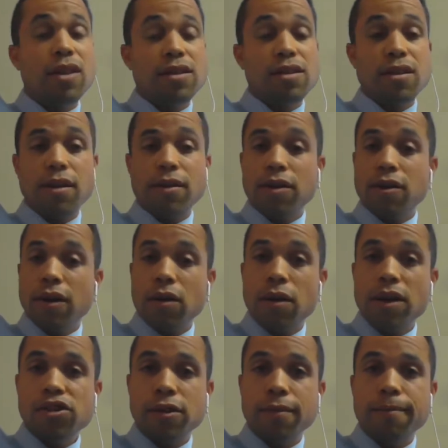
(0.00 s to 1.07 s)
So that's another
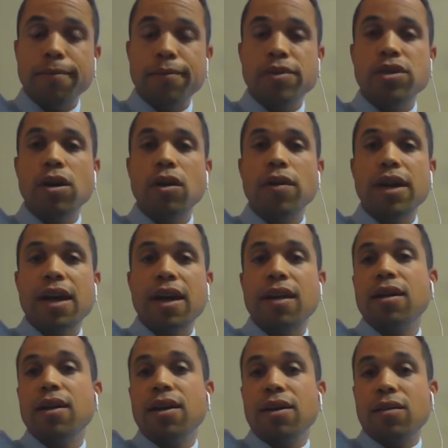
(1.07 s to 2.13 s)
great question. So
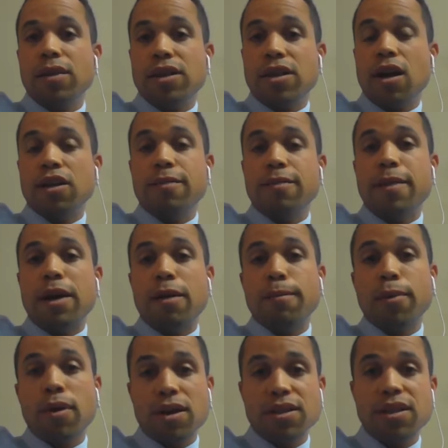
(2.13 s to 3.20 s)
again, we talked
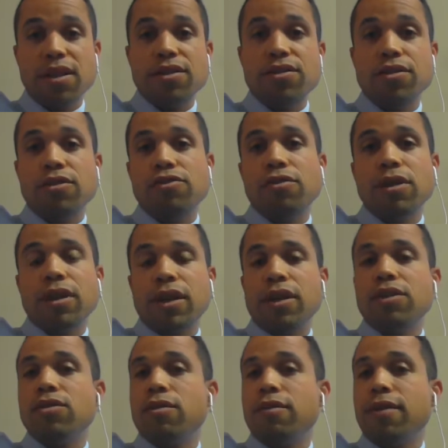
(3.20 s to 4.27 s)
about prostate
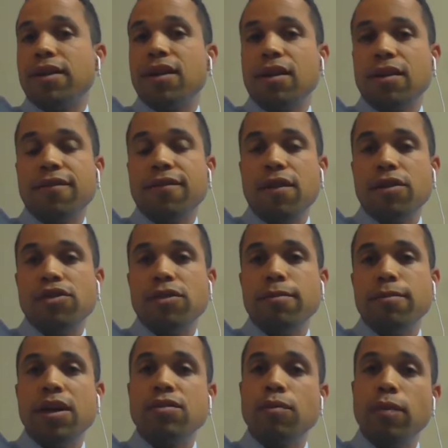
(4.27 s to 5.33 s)
surgery leading to erectile
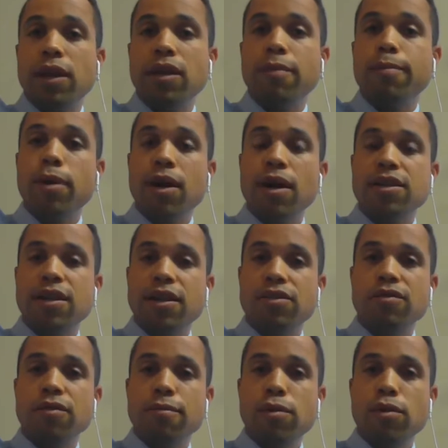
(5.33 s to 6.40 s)
dysfunction, because when the
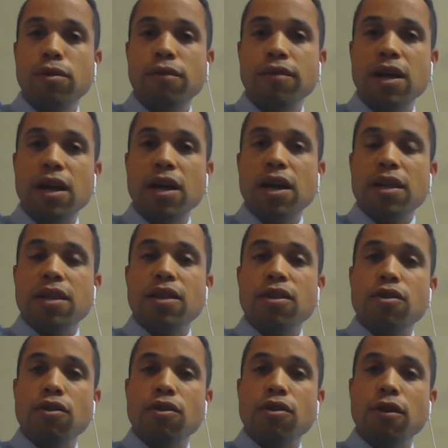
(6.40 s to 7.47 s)
prostate is removed,
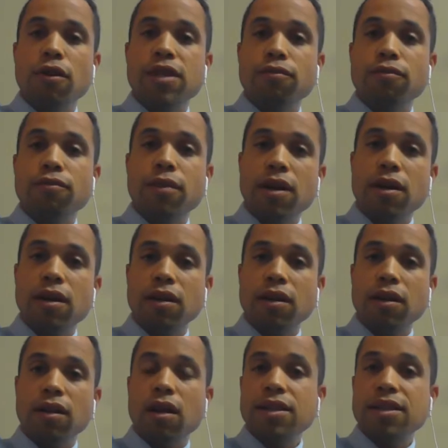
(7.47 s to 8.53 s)
the nerves that
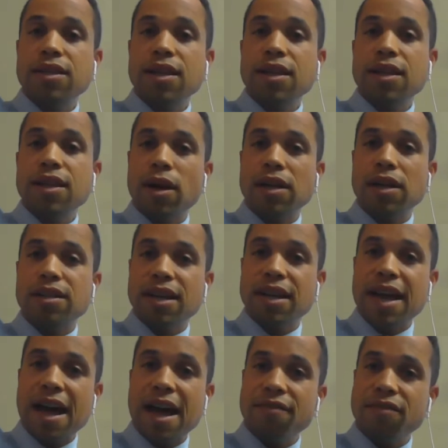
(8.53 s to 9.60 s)
run alongside the
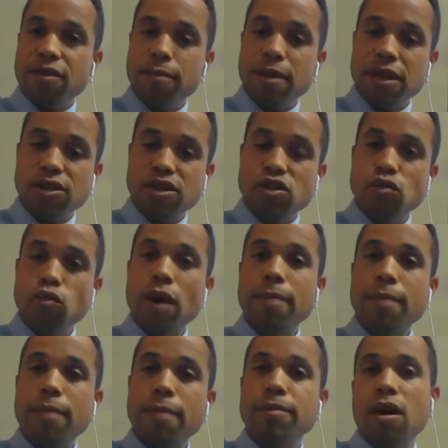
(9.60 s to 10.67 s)
prostate have to be
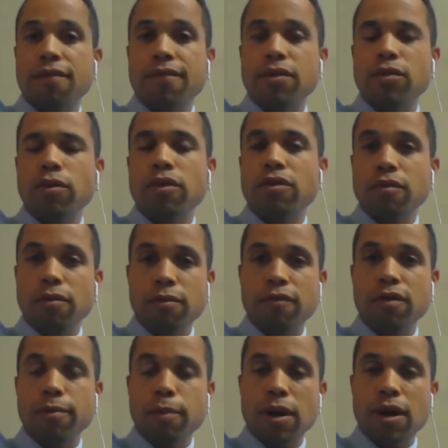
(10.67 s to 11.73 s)
swept off in order to
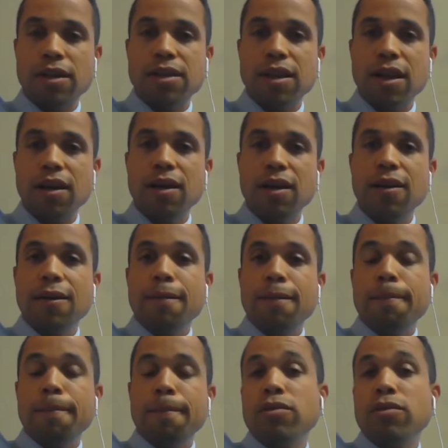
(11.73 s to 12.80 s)
remove the prostate.
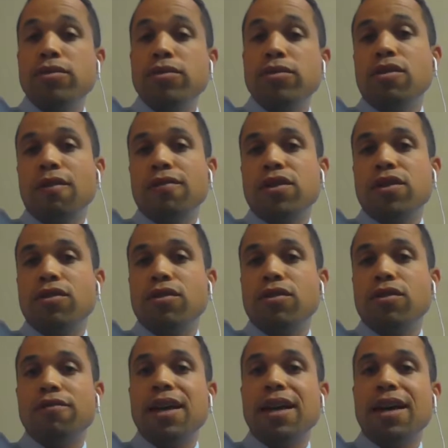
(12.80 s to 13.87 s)
Those nerves
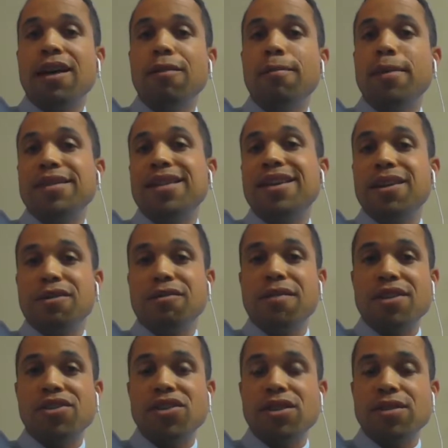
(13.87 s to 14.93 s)
are nerves that help us
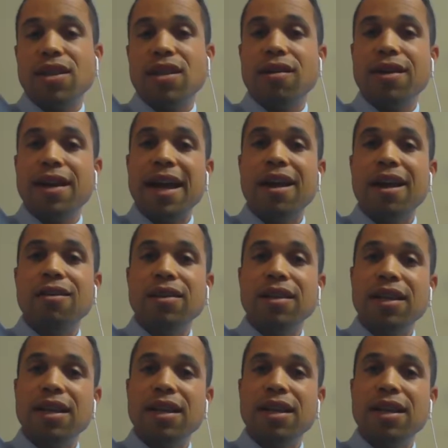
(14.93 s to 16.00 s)
get erections, and they're
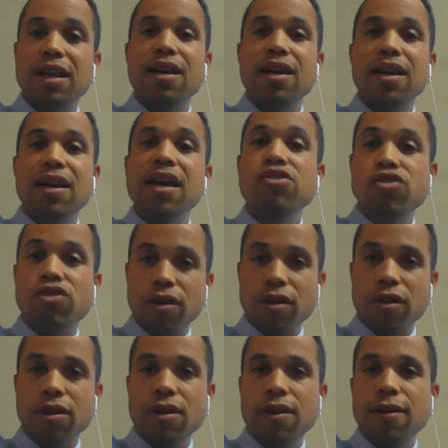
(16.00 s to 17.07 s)
inherently
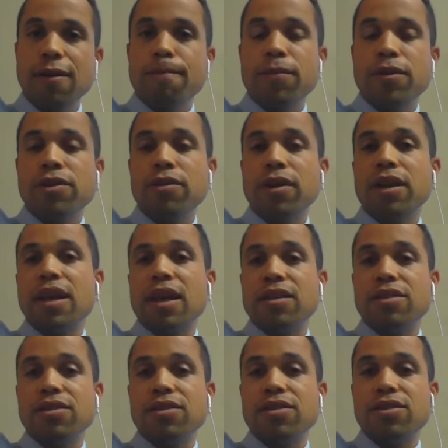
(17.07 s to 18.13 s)
injured
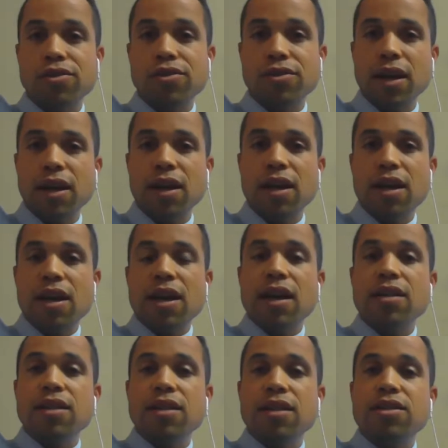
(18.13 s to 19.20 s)
during that surgery.
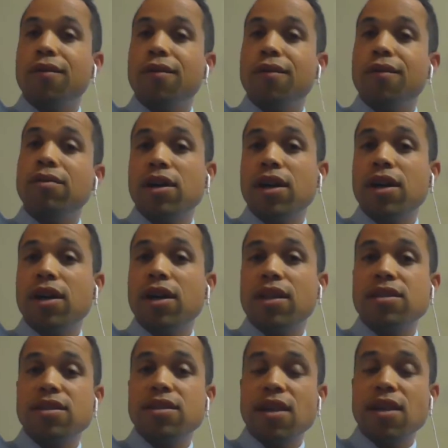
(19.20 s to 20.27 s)
And so if you look
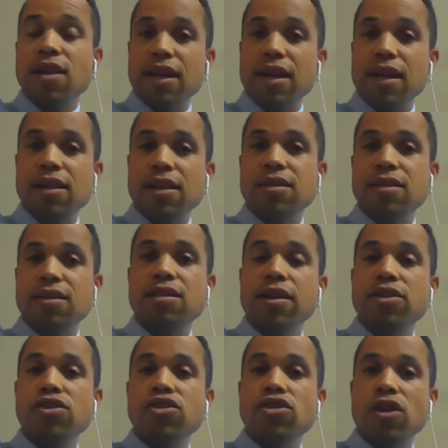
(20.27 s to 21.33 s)
at the studies,
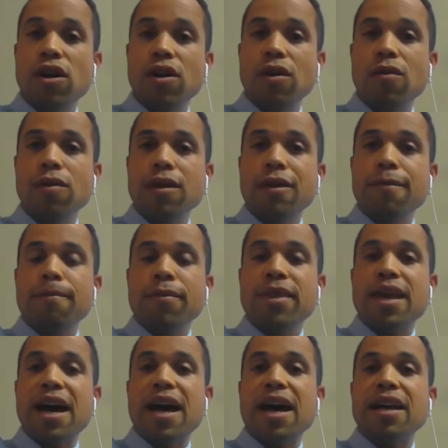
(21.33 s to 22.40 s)
studies show
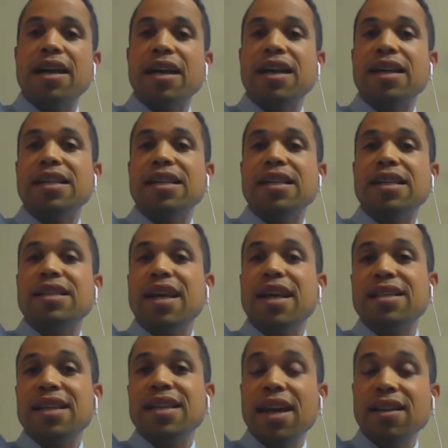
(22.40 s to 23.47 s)
that it can
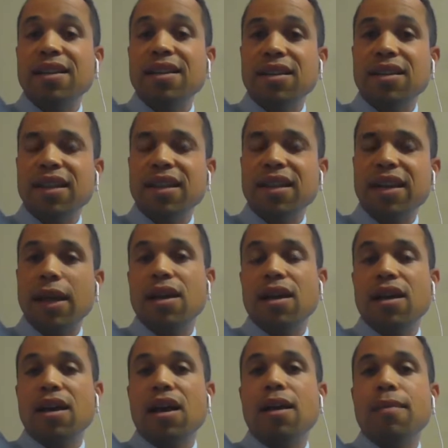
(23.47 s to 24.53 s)
take
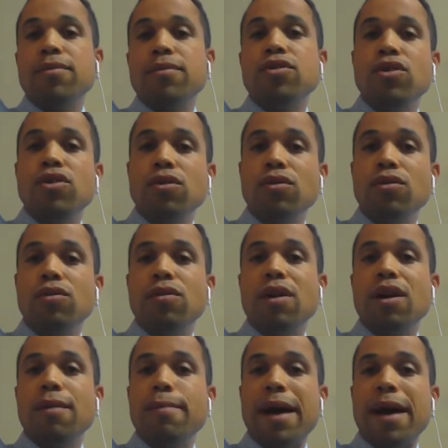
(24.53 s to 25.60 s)
technically up
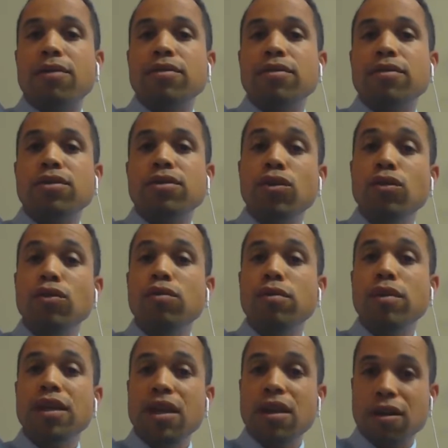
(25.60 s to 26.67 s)
to about
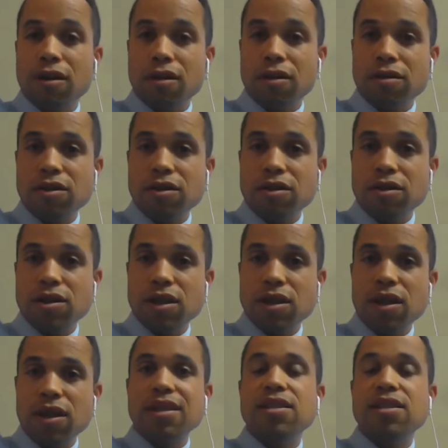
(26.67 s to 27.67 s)
two years